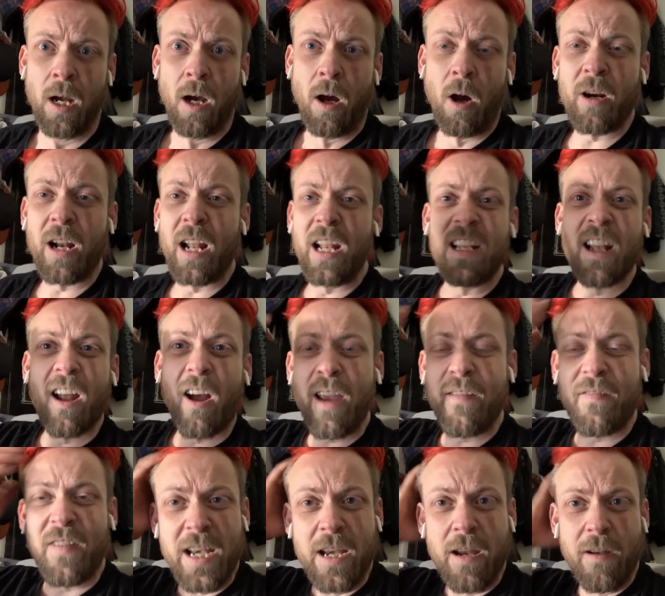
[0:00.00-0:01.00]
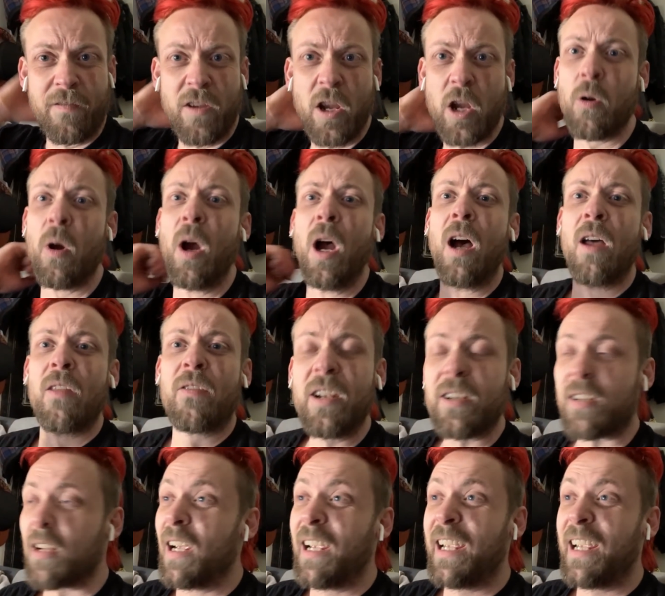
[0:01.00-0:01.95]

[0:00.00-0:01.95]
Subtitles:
on a live interview, that,